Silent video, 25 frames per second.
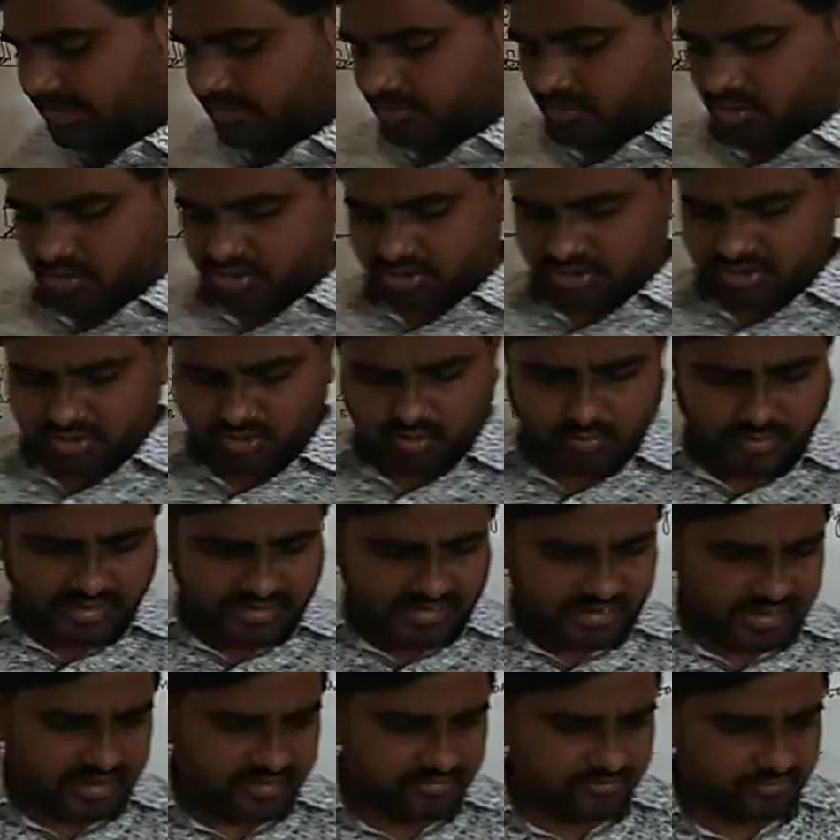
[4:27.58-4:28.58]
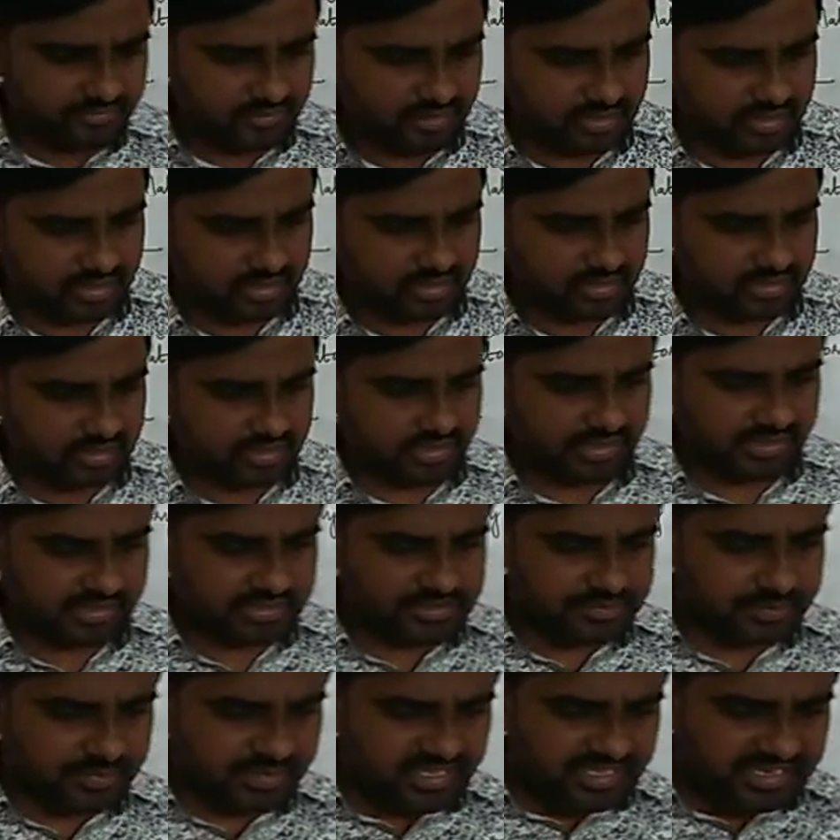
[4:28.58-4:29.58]
motion, you might have the
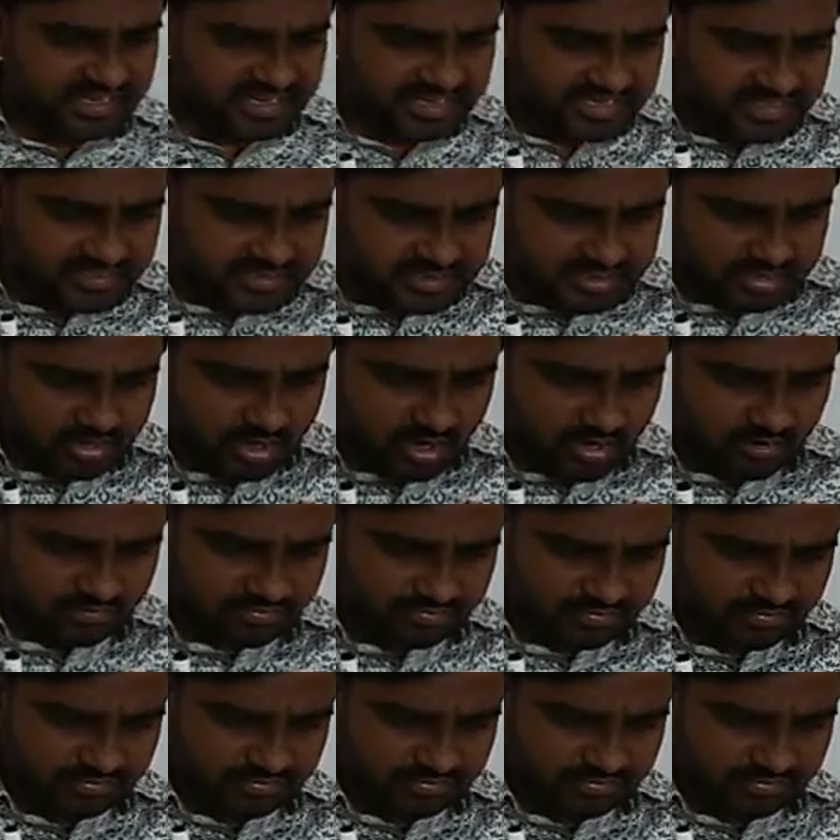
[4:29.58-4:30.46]
experience of